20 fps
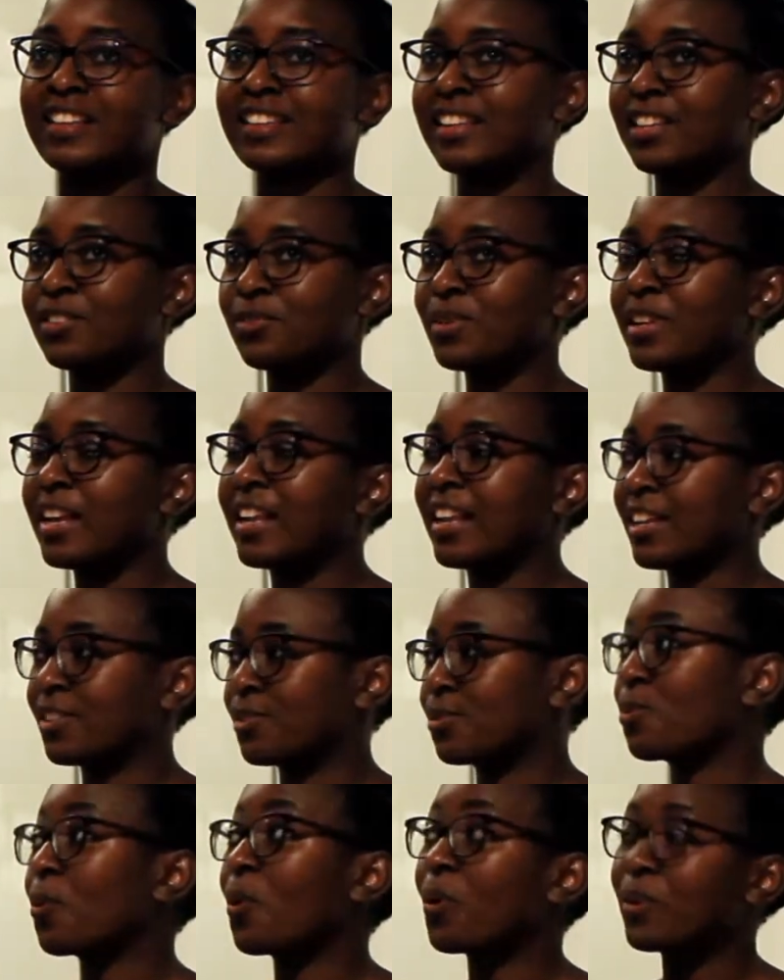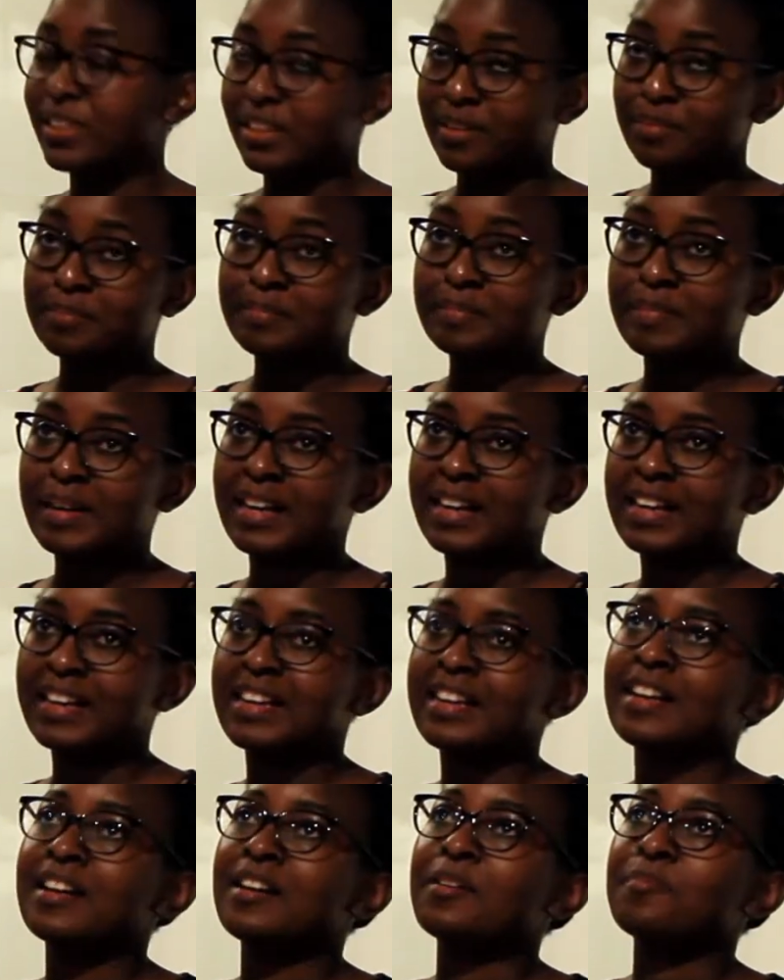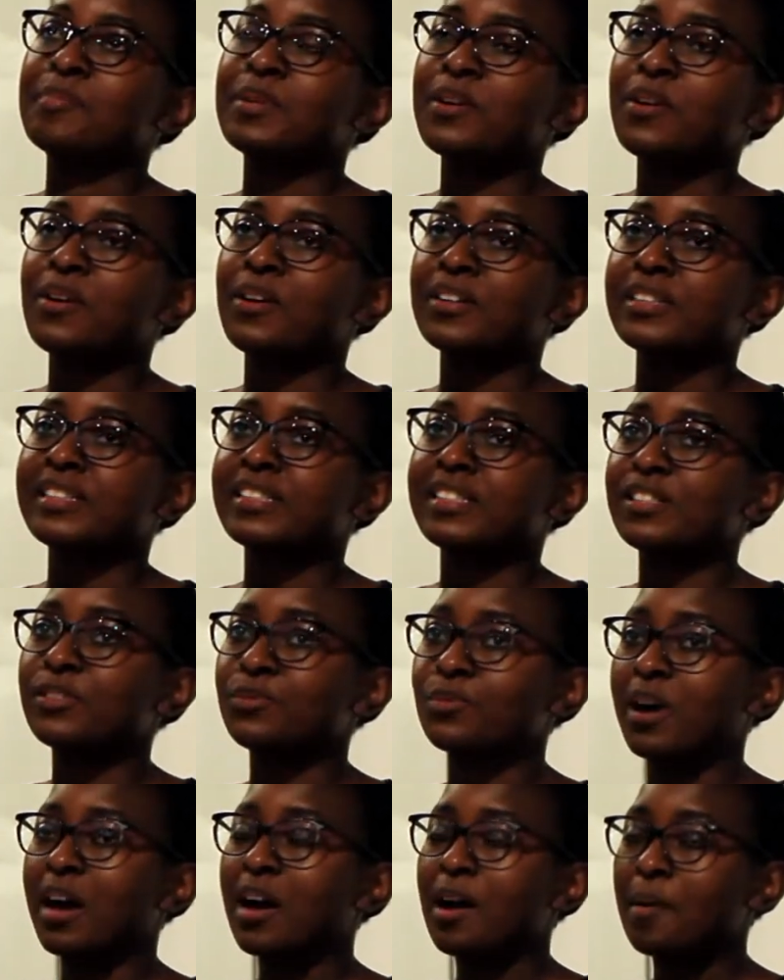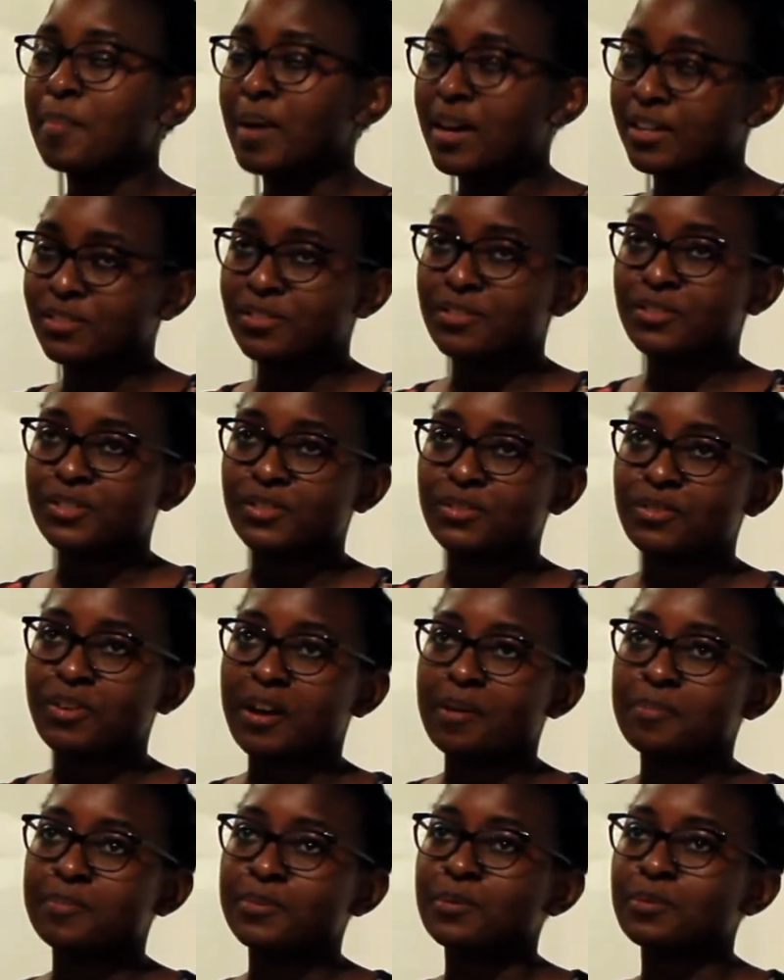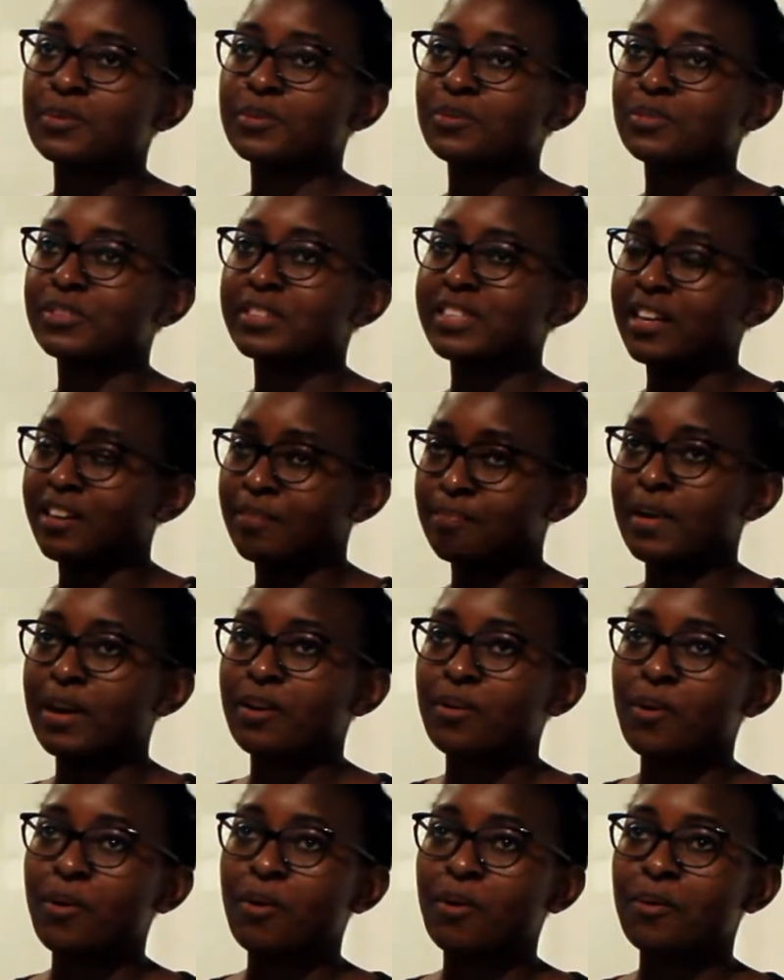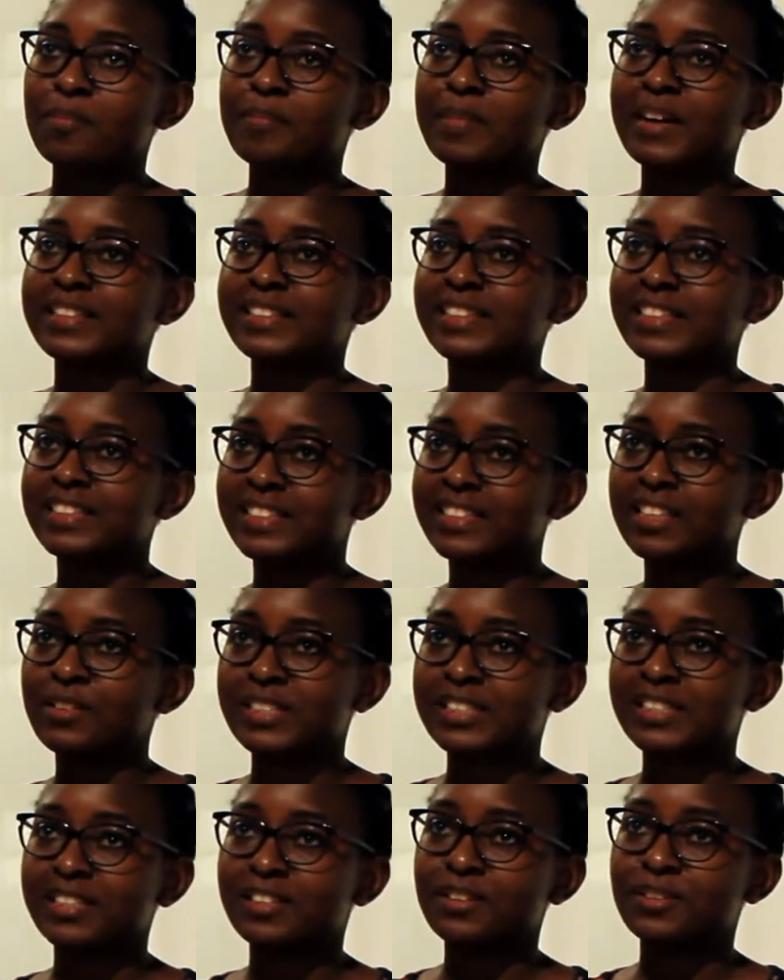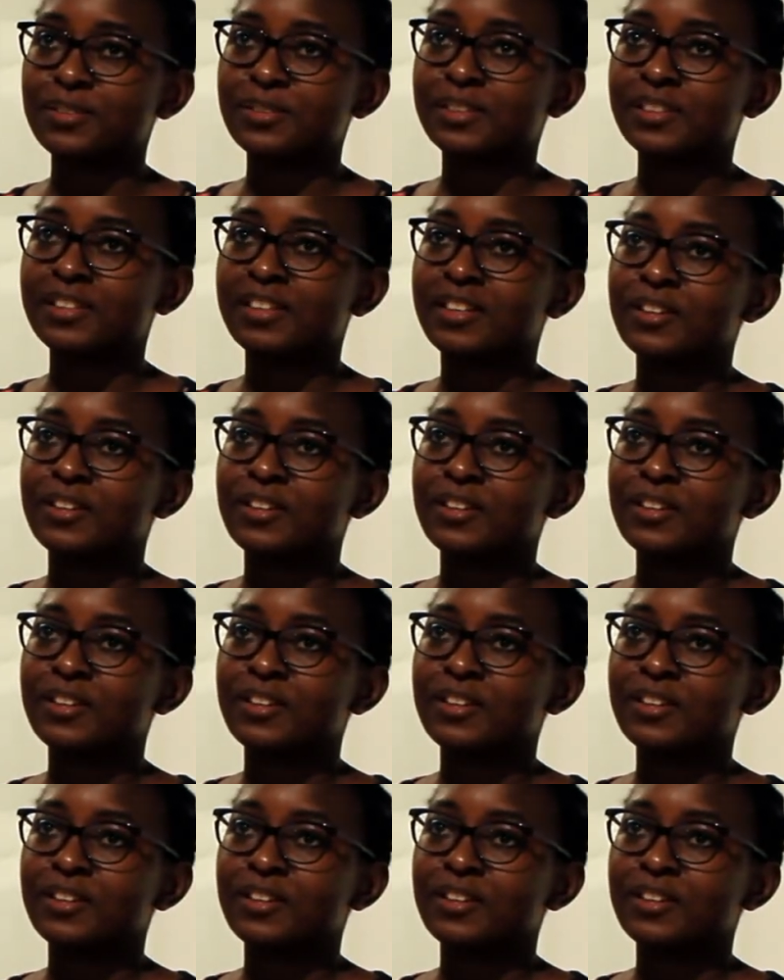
that's when I last wore them, because these were our personal scrubs we would take back home and clean ourselves.